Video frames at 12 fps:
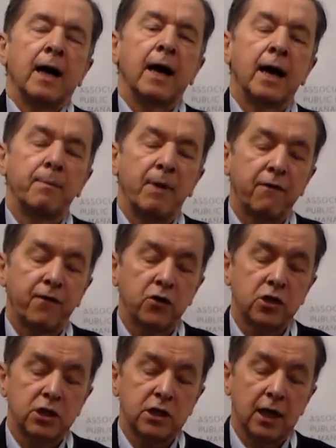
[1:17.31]
My
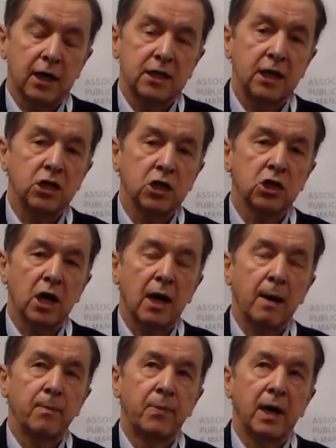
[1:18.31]
first teaching
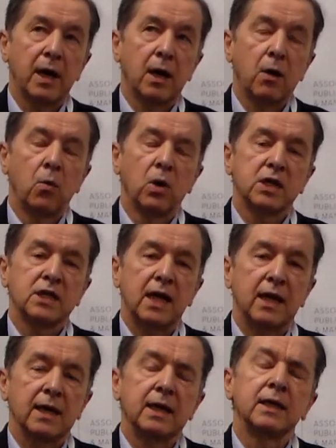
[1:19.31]
job
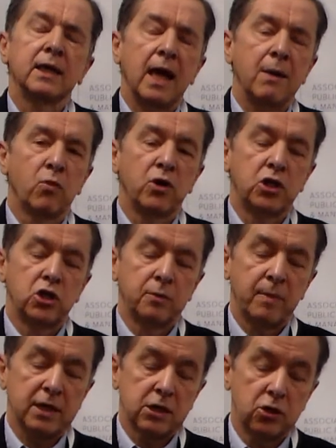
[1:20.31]
was in
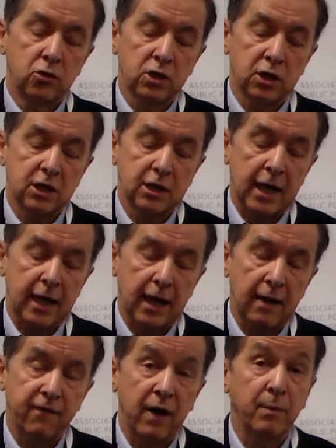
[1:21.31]
Cambridge, Massachusetts,
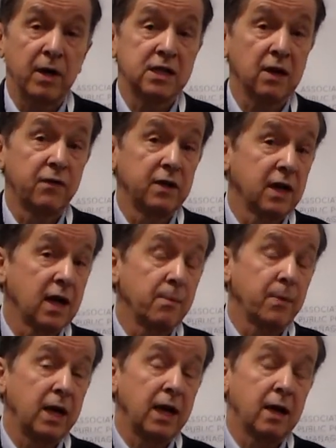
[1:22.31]
and I found myself in the
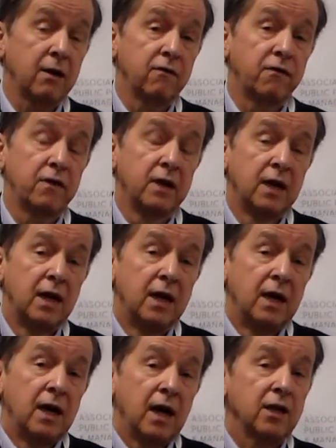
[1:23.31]
company of
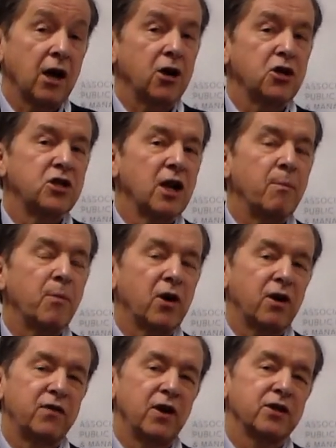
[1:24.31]
a large
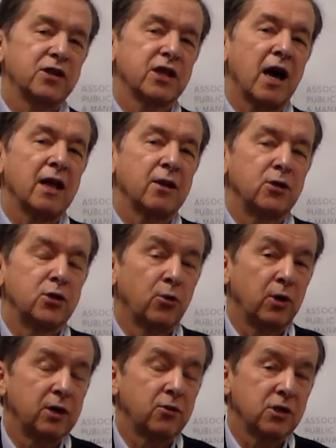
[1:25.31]
number of young scholars
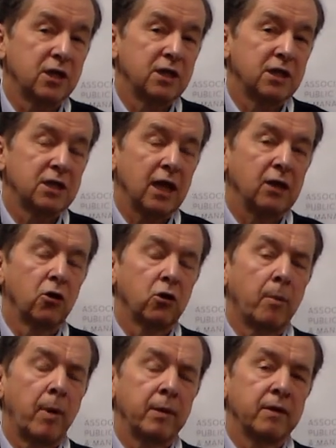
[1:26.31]
who were interested in state and
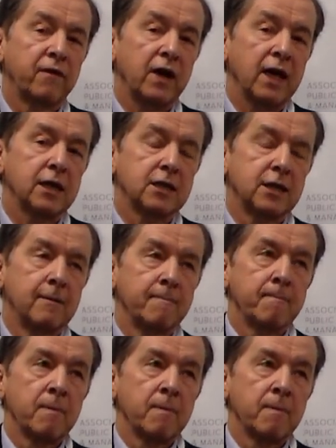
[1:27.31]
local public finance.